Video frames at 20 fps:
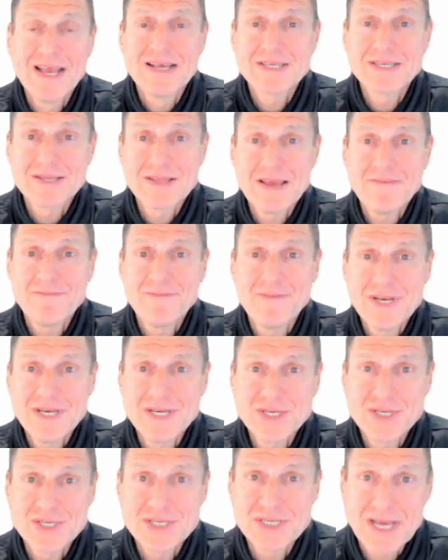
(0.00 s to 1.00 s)
So that
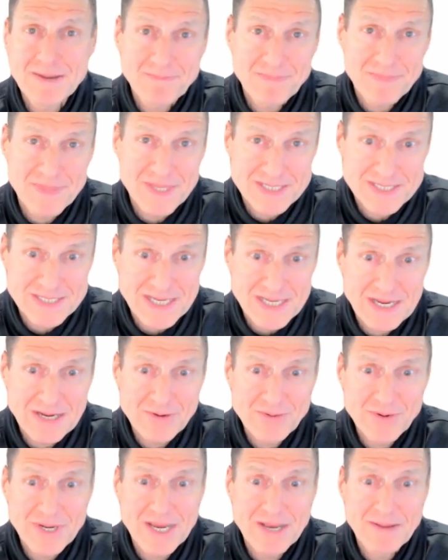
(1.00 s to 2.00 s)
finishes up this
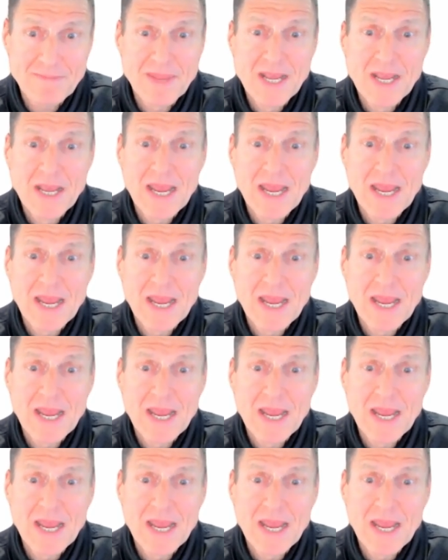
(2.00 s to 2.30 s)
area.